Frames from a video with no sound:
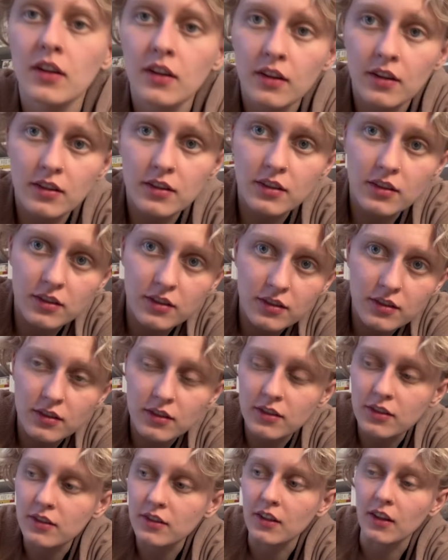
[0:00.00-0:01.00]
this is
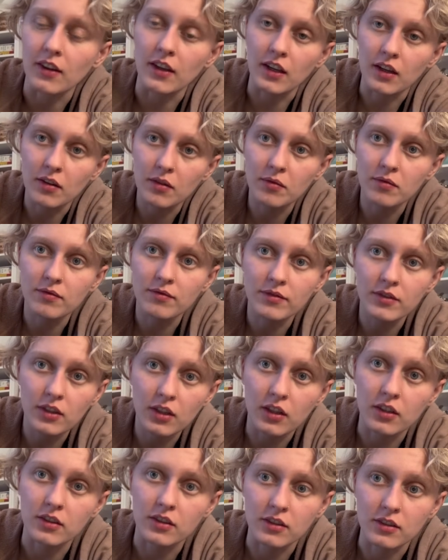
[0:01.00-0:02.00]
silly
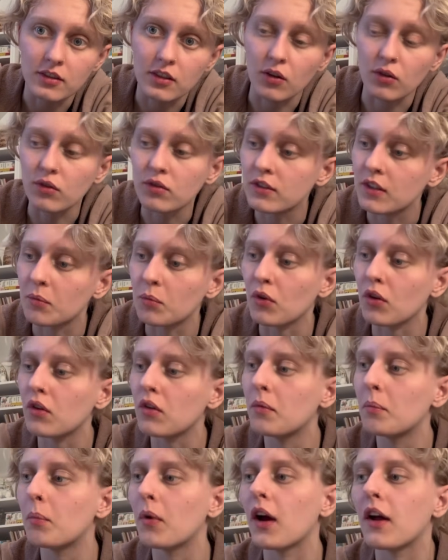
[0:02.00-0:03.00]
because it's so simple,
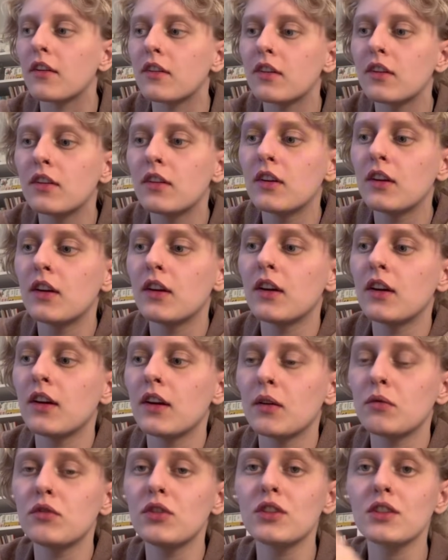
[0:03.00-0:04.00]
but
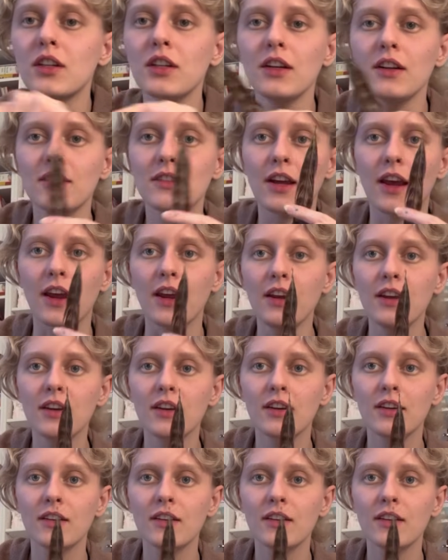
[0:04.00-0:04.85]
I'm just gonna take